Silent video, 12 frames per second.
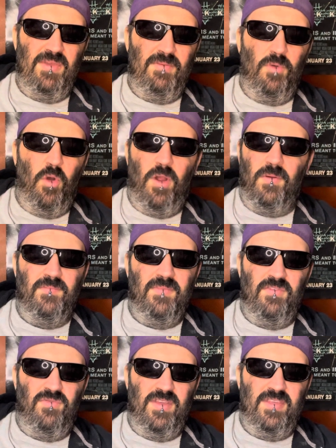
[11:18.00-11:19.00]
or
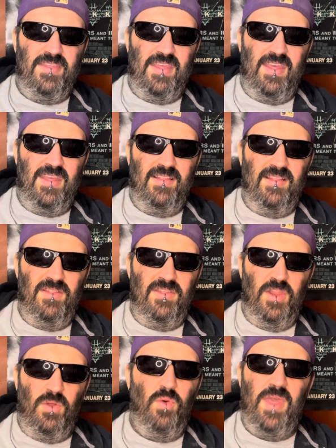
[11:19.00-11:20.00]
if we see,
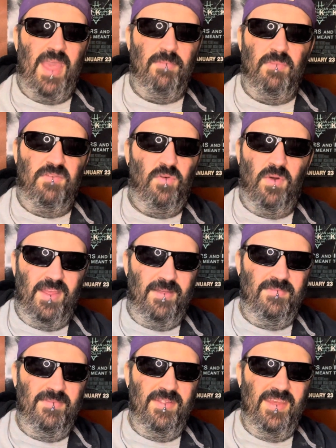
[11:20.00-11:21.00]
you know, who came before
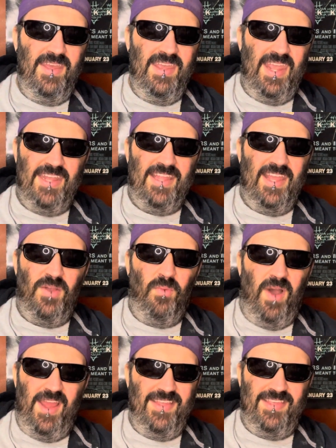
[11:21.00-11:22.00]
him and like
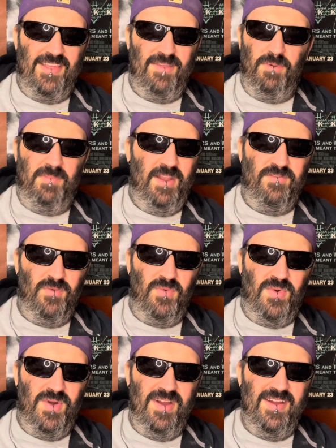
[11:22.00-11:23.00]
why it says prepare for
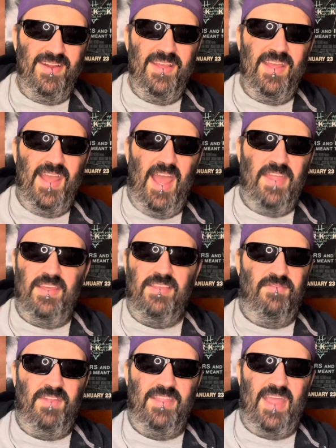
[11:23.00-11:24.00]
war, I think
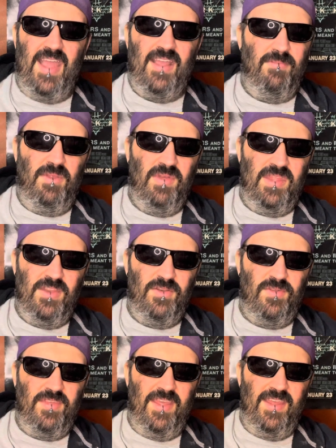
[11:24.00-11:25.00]
stuff like that can be really
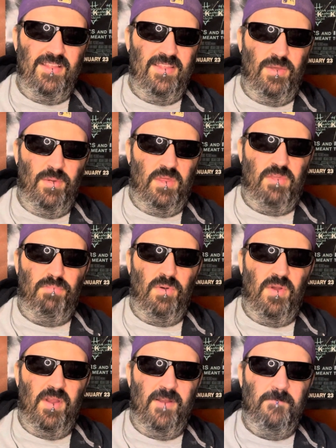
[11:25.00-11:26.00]
interesting to
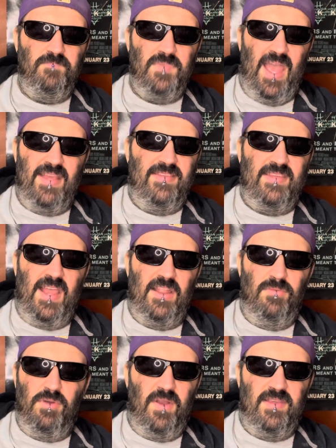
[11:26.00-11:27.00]
explore as Silo
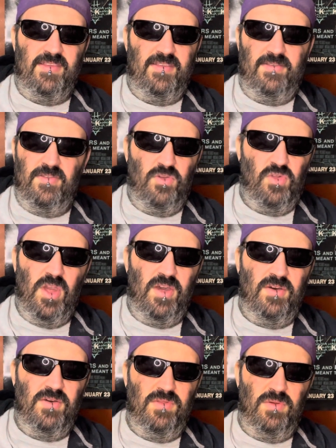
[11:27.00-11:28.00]
progresses as a
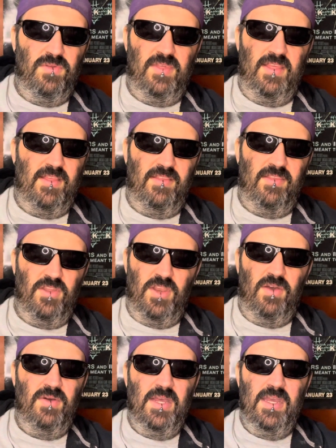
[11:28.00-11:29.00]
show through seasons, you know,